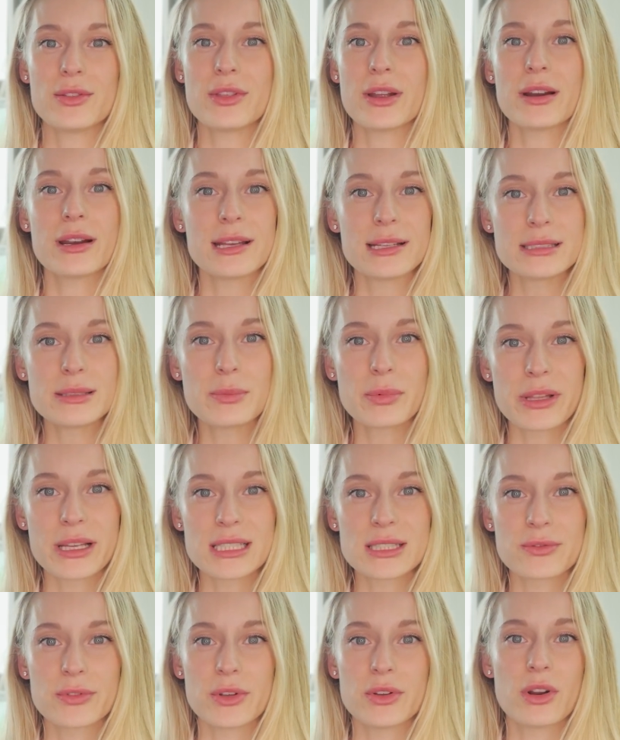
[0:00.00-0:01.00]
there is a
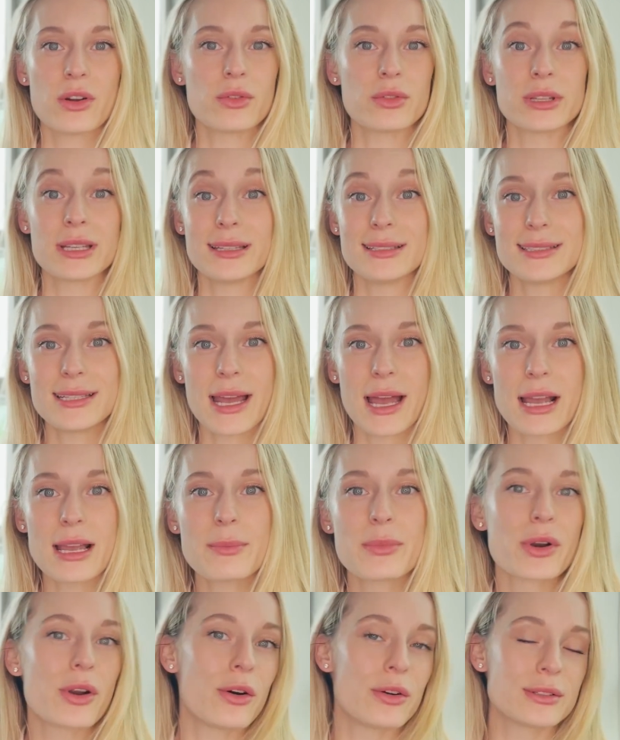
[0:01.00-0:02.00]
place for you not only in tech,
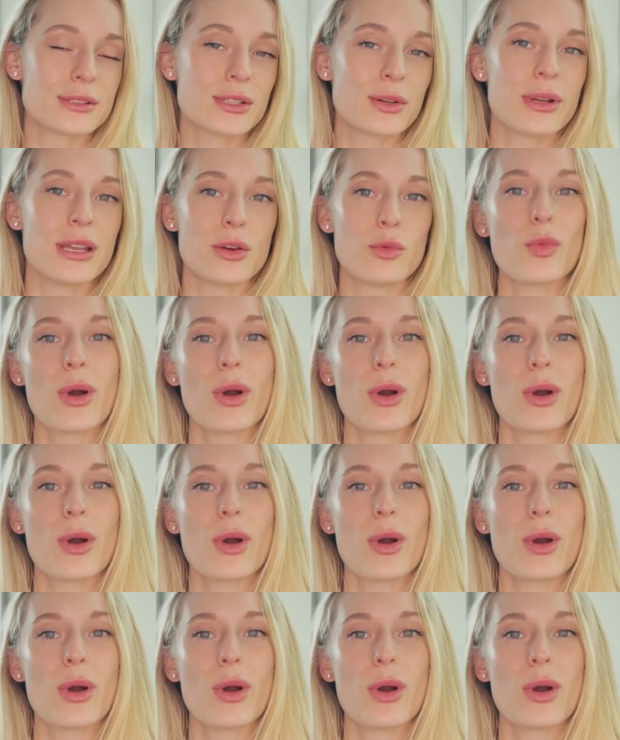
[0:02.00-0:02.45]
but also in